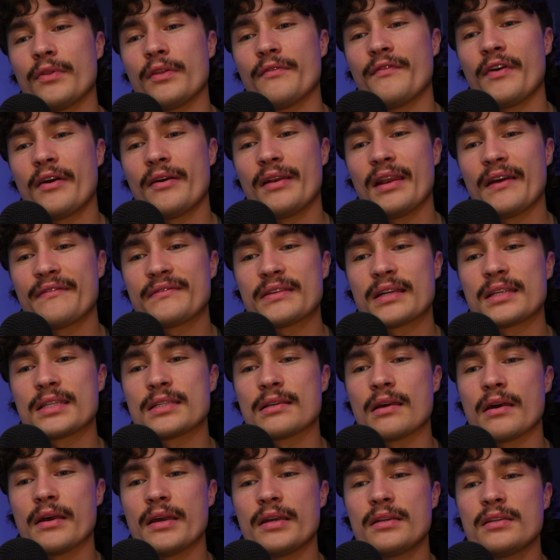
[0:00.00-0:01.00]
On the very left-hand
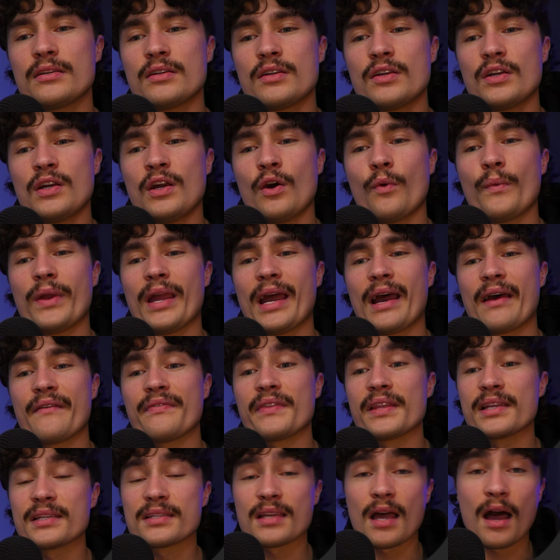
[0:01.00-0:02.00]
side, we have
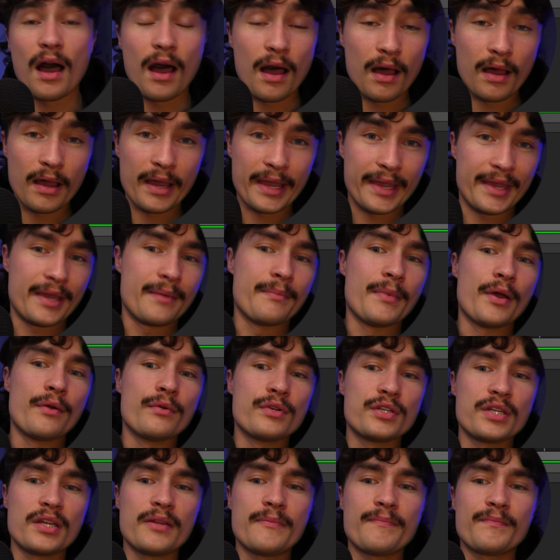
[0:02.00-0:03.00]
this eye
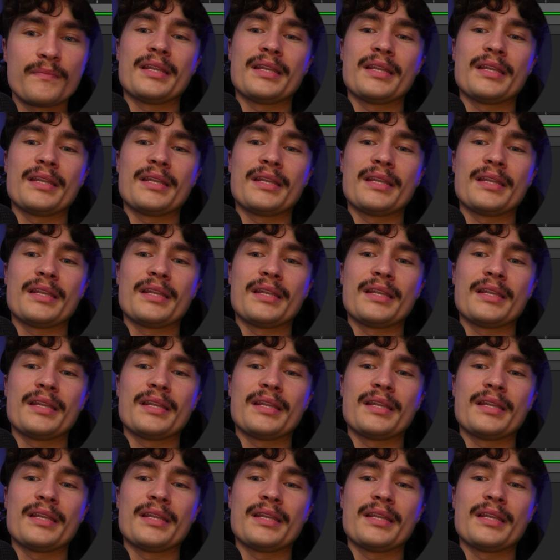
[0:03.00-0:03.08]
emoji.